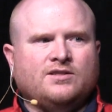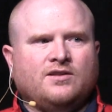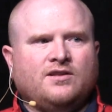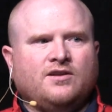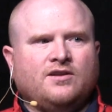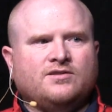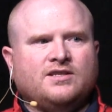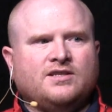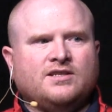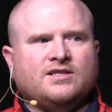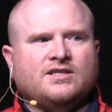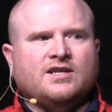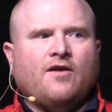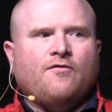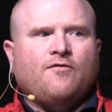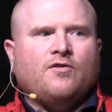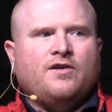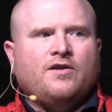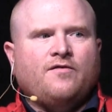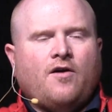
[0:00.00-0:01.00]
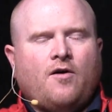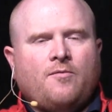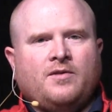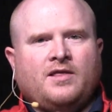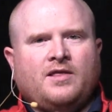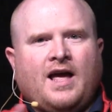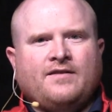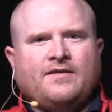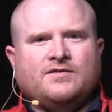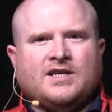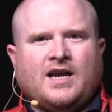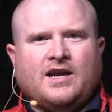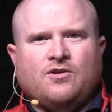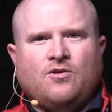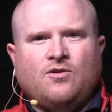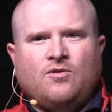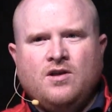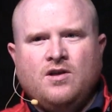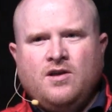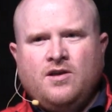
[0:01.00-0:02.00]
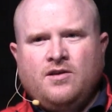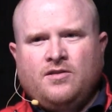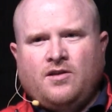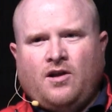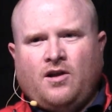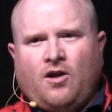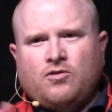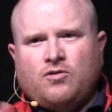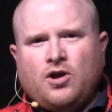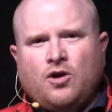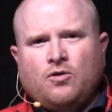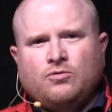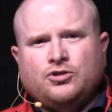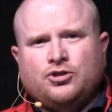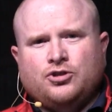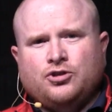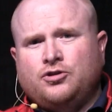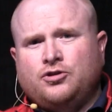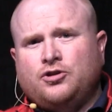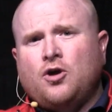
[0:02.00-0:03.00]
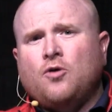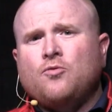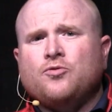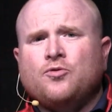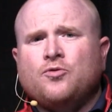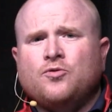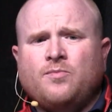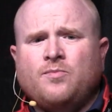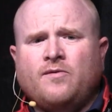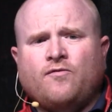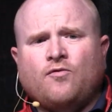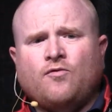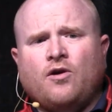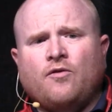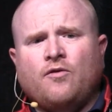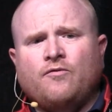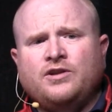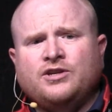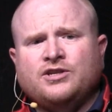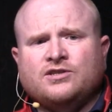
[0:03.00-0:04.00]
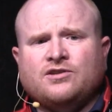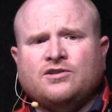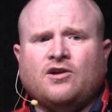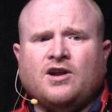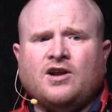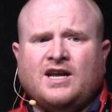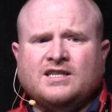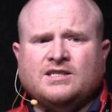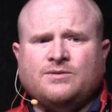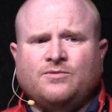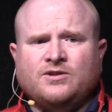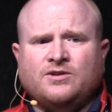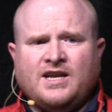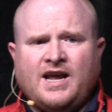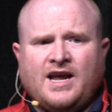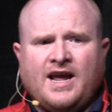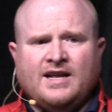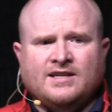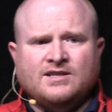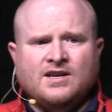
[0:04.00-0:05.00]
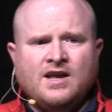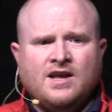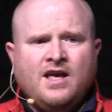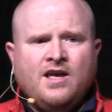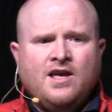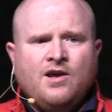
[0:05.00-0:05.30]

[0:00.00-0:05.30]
So there's this software development lifecycle that all code should go through before it reaches our customers' hands.